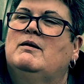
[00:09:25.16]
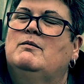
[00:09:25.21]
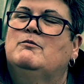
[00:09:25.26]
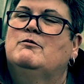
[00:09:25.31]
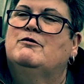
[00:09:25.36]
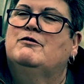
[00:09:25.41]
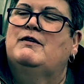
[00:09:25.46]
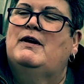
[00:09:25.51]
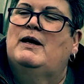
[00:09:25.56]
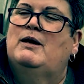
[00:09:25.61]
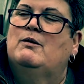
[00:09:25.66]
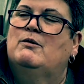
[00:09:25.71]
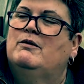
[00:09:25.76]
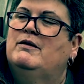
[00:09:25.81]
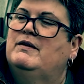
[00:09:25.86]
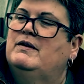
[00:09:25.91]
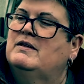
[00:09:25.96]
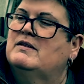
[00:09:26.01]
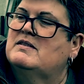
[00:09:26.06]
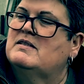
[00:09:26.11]
flower
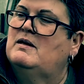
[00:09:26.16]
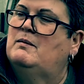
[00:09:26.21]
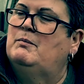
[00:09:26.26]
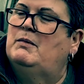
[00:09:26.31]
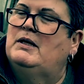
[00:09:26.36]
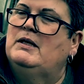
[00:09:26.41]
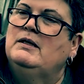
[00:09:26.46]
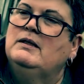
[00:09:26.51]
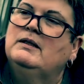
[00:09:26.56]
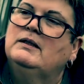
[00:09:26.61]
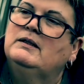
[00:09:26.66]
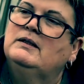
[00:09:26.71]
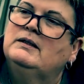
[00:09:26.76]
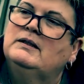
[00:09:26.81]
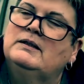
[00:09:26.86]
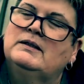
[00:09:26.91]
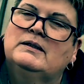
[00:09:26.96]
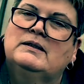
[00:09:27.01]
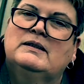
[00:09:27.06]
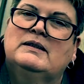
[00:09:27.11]
in the summer,
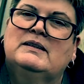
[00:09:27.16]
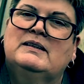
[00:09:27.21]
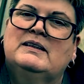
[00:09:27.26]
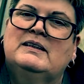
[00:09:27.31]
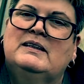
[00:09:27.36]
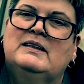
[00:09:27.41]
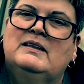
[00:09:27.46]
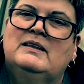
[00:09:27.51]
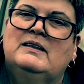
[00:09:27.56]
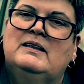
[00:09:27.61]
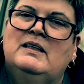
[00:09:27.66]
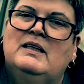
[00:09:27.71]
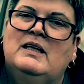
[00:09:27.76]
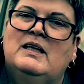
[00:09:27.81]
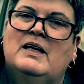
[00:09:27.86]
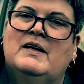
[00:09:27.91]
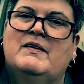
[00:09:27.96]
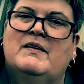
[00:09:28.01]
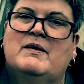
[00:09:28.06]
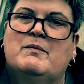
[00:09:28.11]

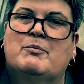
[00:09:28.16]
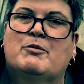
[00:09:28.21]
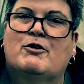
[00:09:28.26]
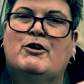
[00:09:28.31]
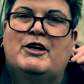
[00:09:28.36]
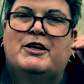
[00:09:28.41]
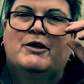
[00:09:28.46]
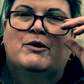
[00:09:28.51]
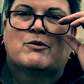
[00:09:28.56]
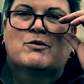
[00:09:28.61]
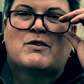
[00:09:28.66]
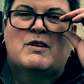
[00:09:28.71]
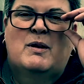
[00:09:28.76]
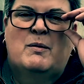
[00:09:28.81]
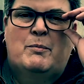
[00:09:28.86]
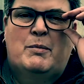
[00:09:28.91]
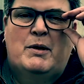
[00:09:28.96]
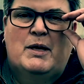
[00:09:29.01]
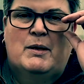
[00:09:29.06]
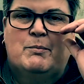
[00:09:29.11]
and they're perennial, so they'll
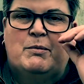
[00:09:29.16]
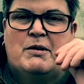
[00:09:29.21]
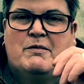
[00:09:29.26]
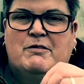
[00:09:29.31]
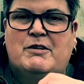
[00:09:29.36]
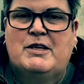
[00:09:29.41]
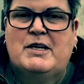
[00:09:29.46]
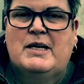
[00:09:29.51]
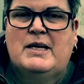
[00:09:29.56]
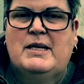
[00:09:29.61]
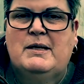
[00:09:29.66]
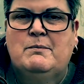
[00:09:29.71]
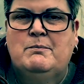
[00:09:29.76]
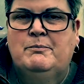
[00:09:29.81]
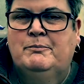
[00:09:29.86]
be up every year.